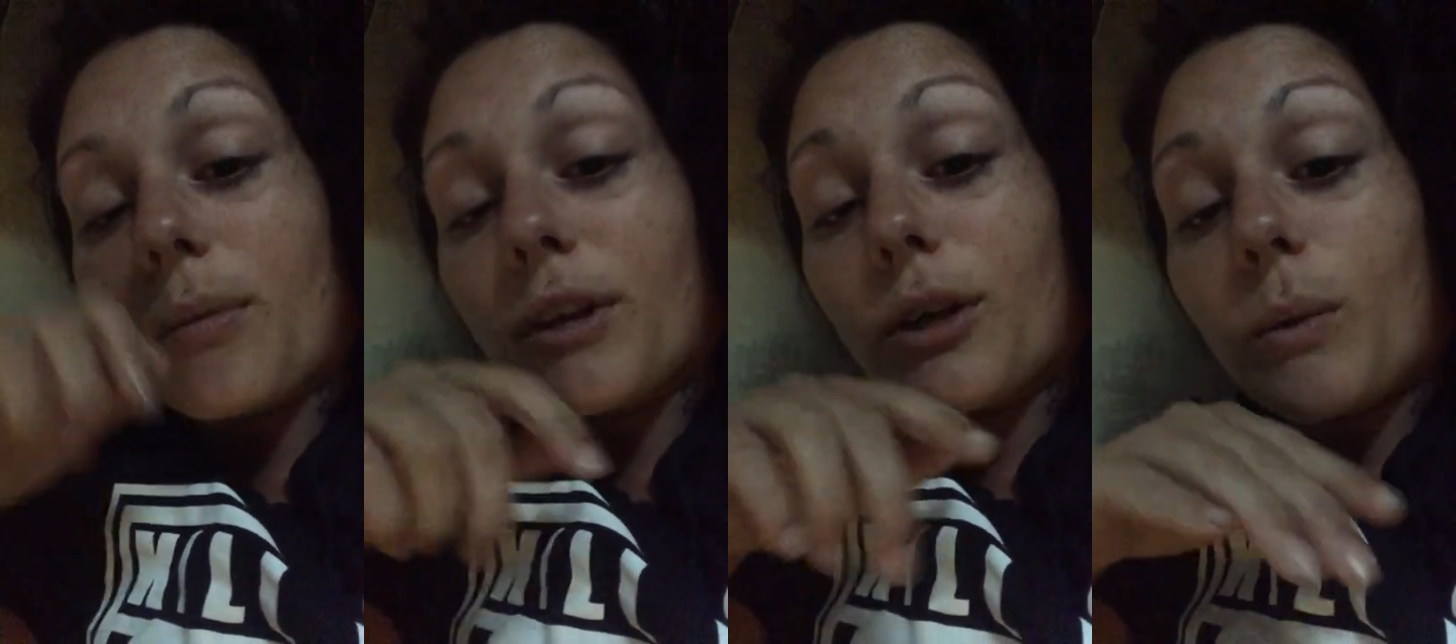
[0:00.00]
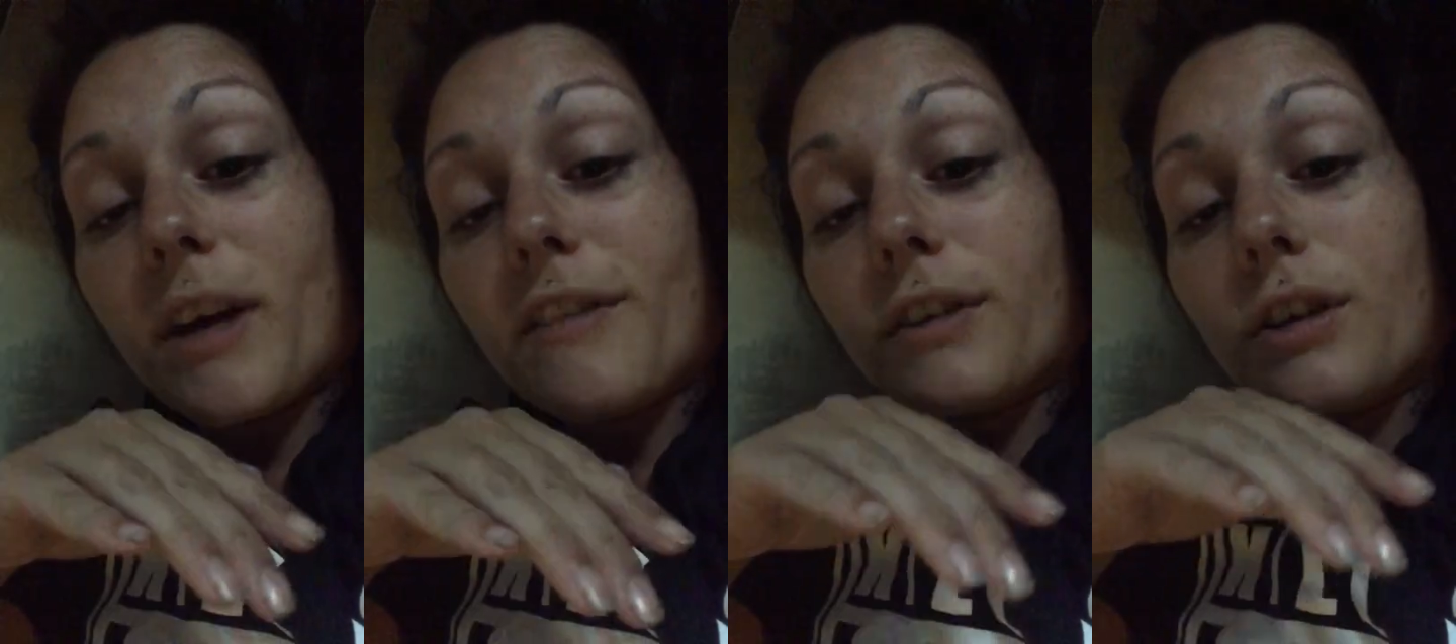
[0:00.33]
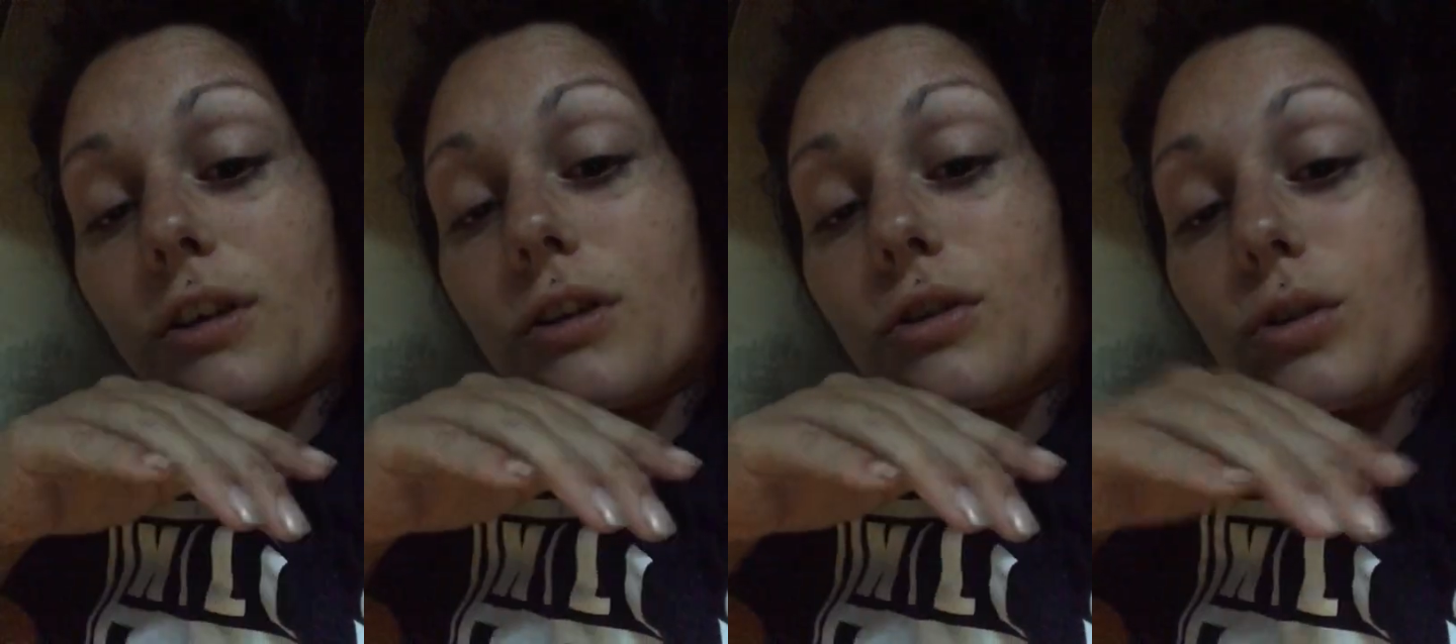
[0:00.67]
gonna wait for
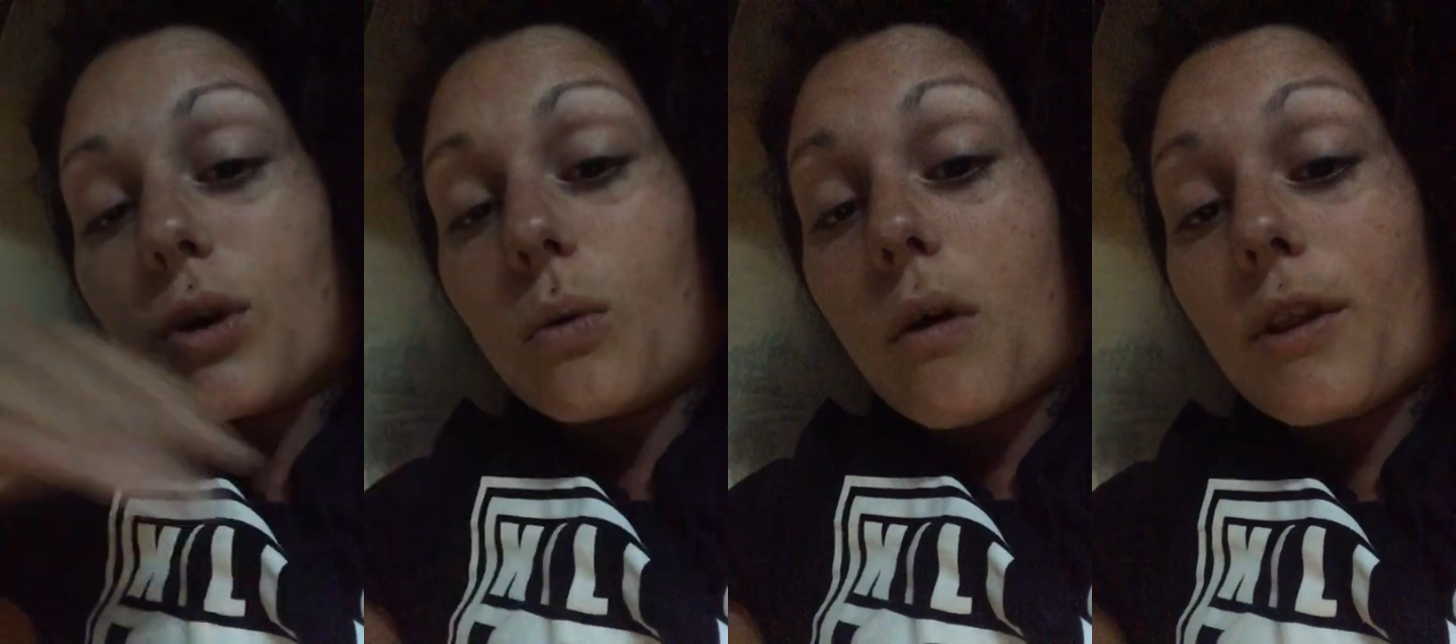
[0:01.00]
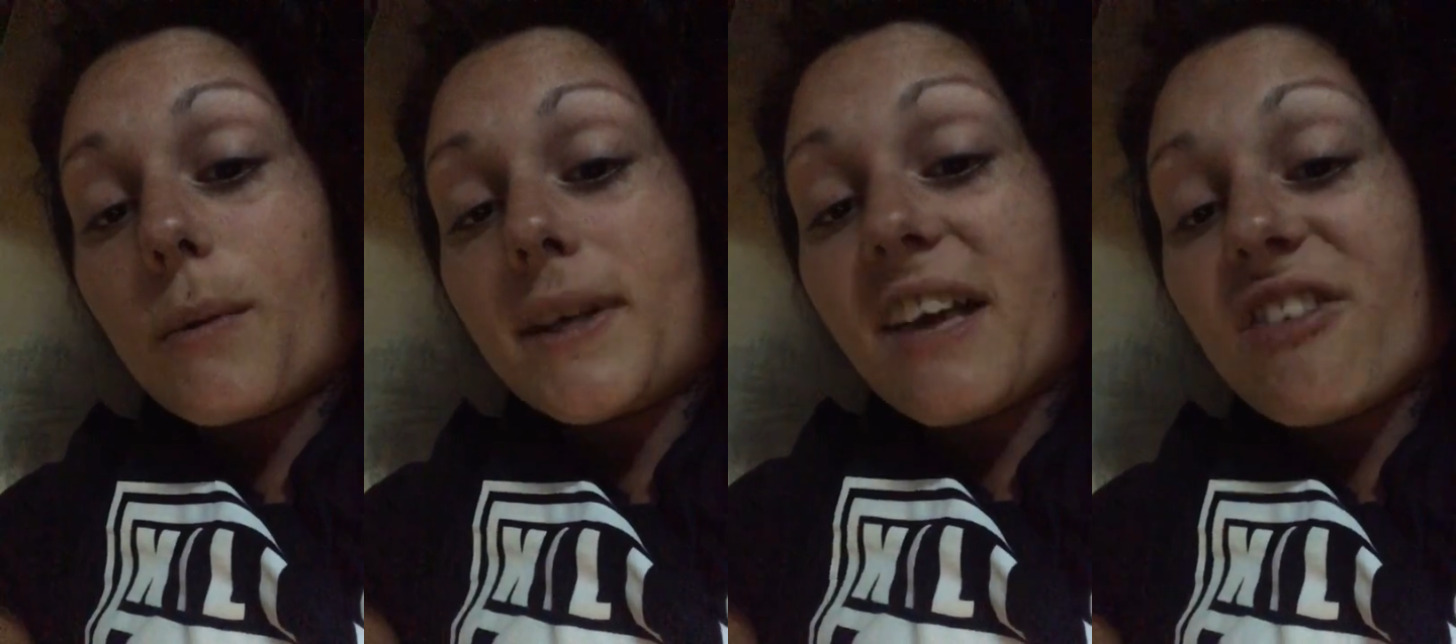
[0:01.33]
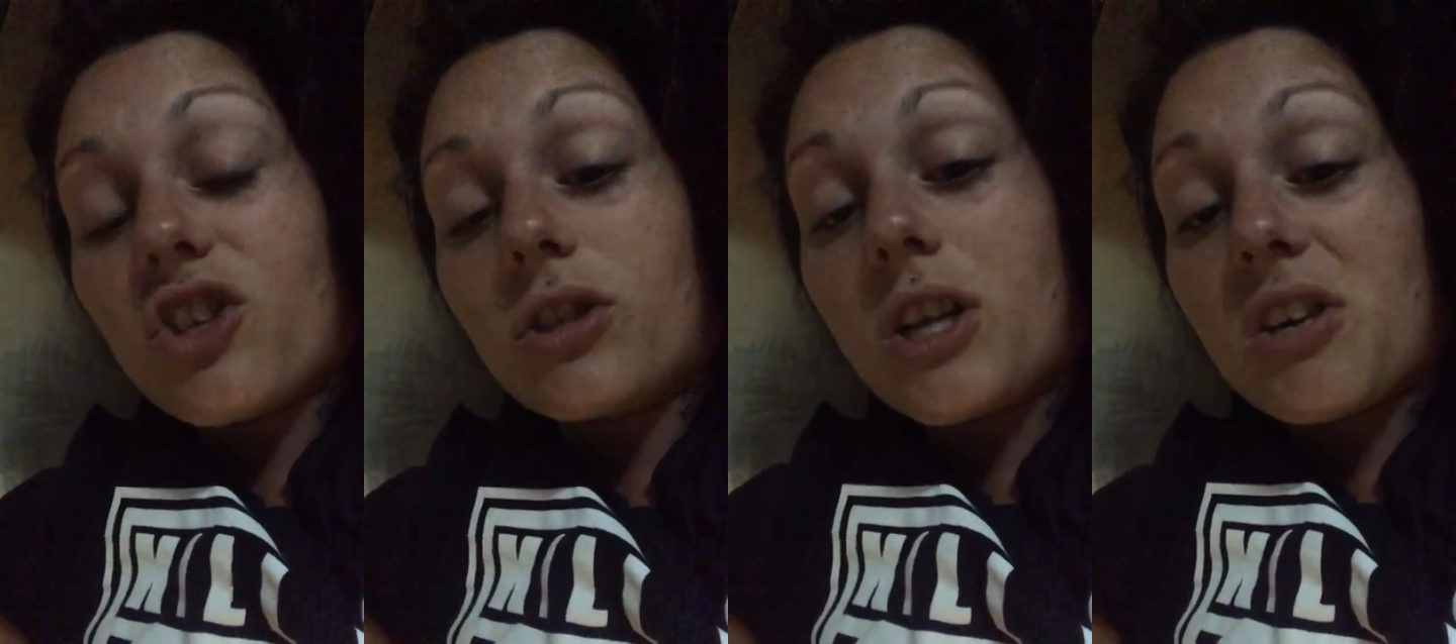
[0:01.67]
her to go all the way down
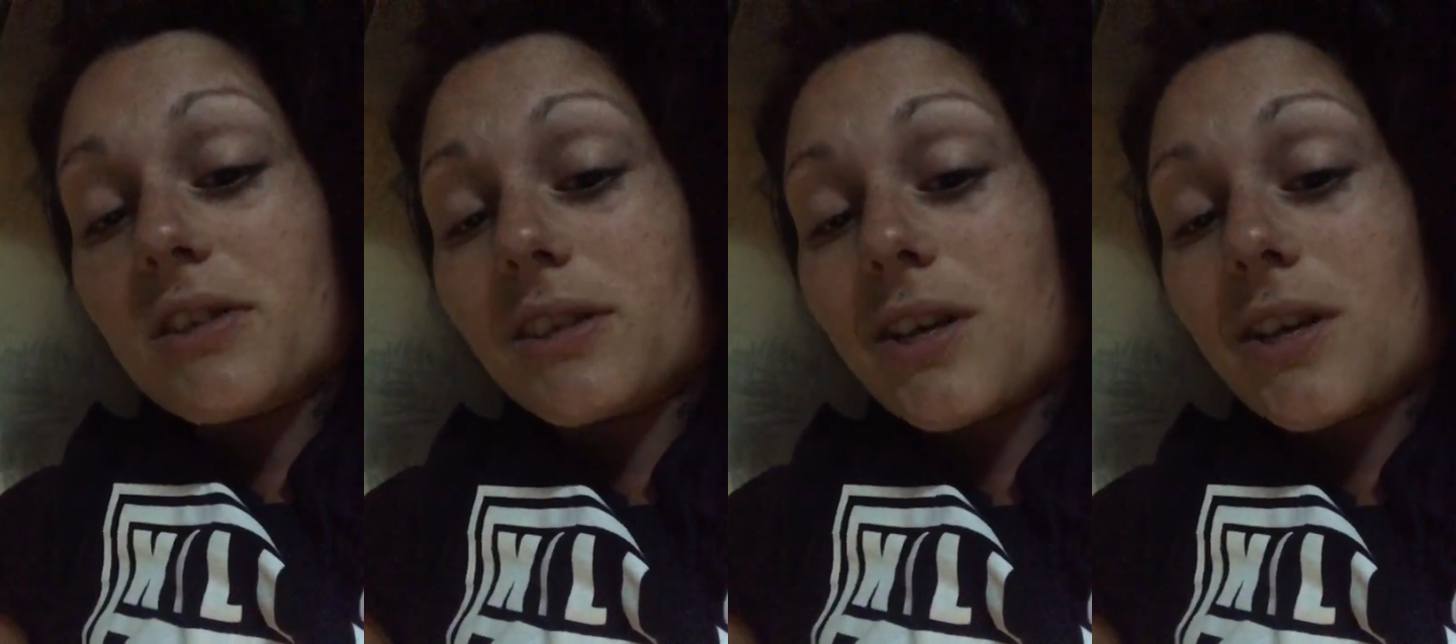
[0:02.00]
the stairs,